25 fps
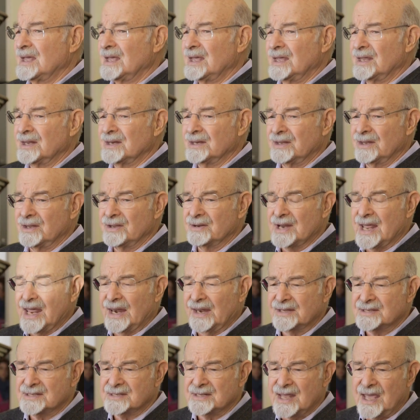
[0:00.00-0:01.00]
in the
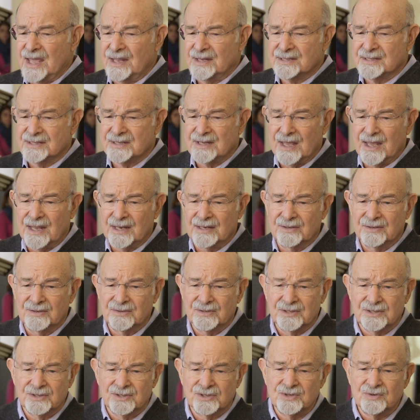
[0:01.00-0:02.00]
United States, and
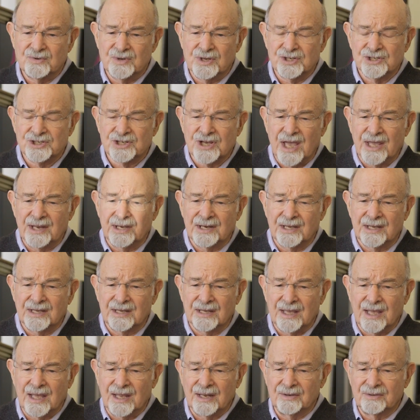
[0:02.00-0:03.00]
2 in China,
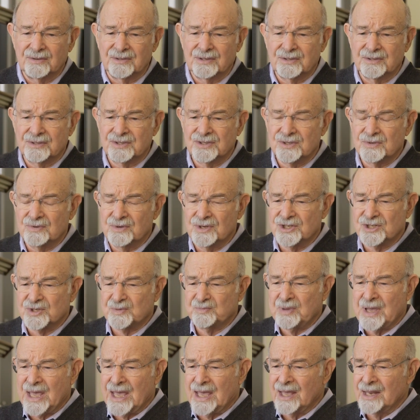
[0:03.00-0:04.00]
and 2 in
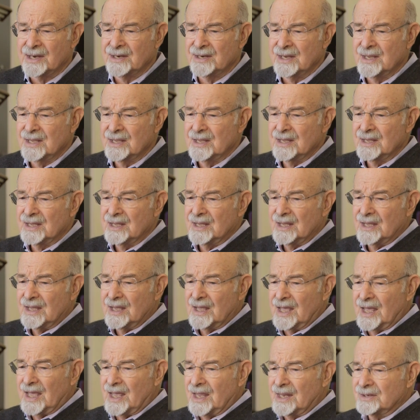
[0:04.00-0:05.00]
Japan,
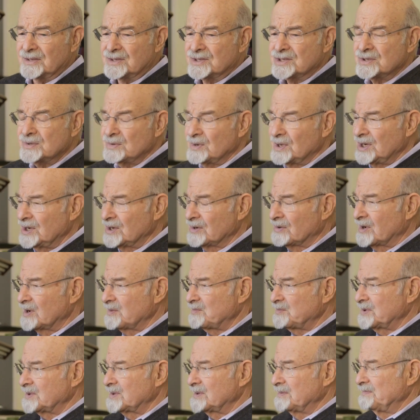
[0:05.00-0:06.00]
and 2 in
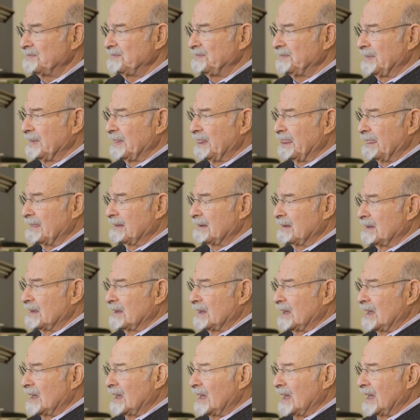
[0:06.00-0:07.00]
Europe.
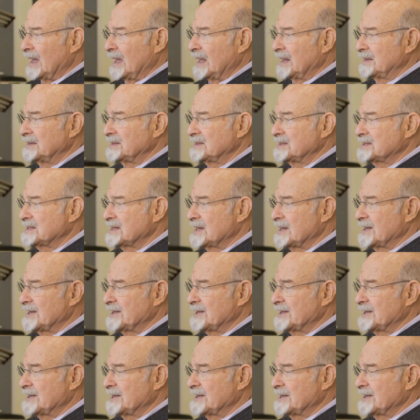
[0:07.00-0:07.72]
And